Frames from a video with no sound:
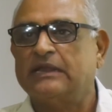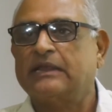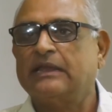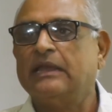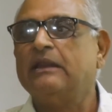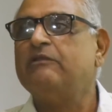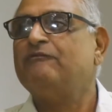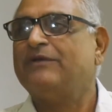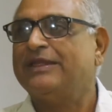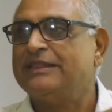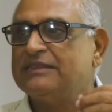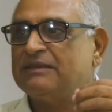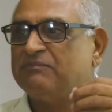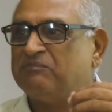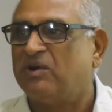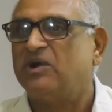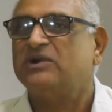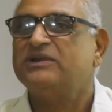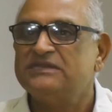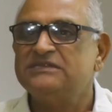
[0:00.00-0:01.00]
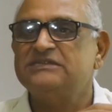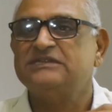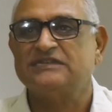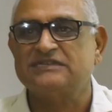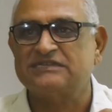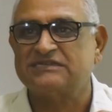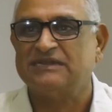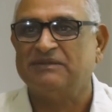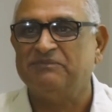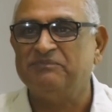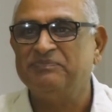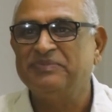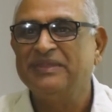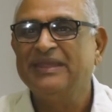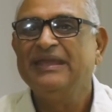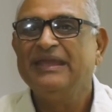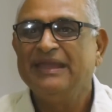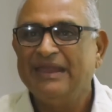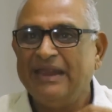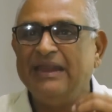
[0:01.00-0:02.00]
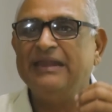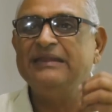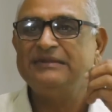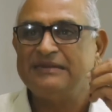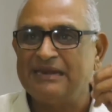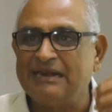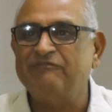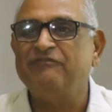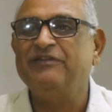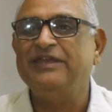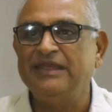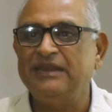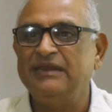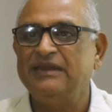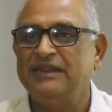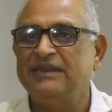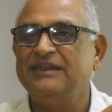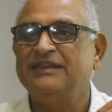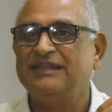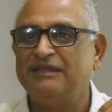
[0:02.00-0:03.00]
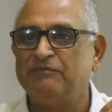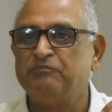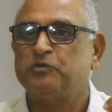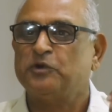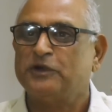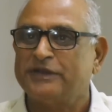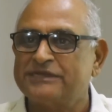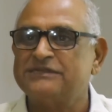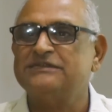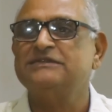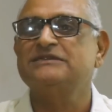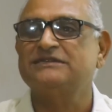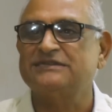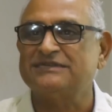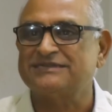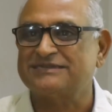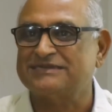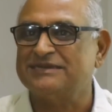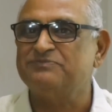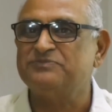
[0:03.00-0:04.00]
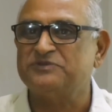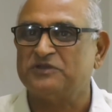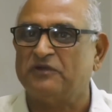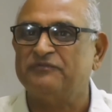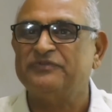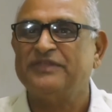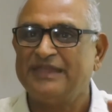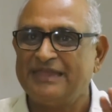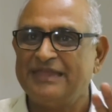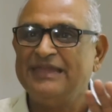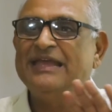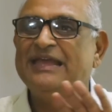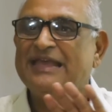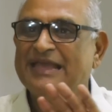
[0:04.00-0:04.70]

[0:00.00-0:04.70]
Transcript: occurs when the modern system intervenes in the production systems of the